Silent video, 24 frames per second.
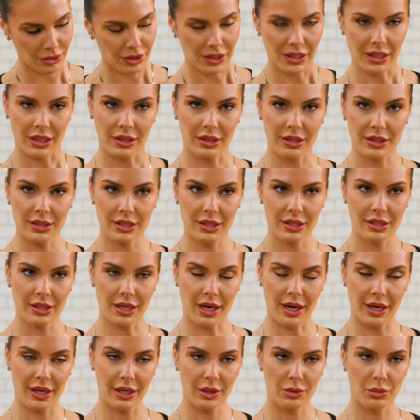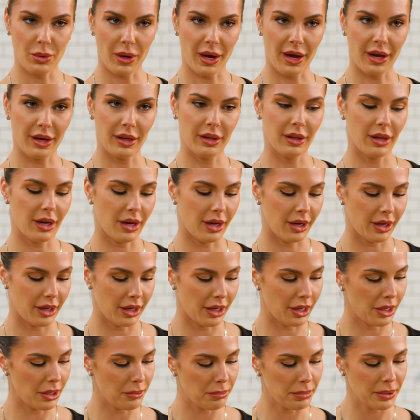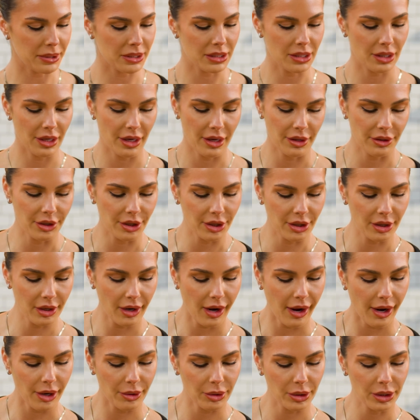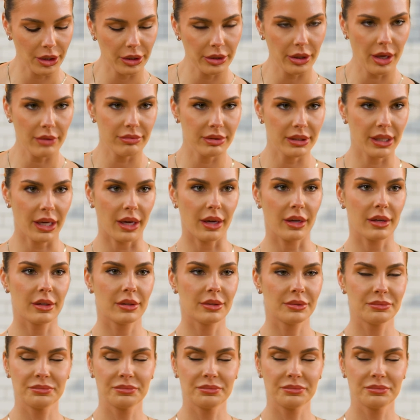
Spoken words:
gonna set this aside while I put together our lava cake.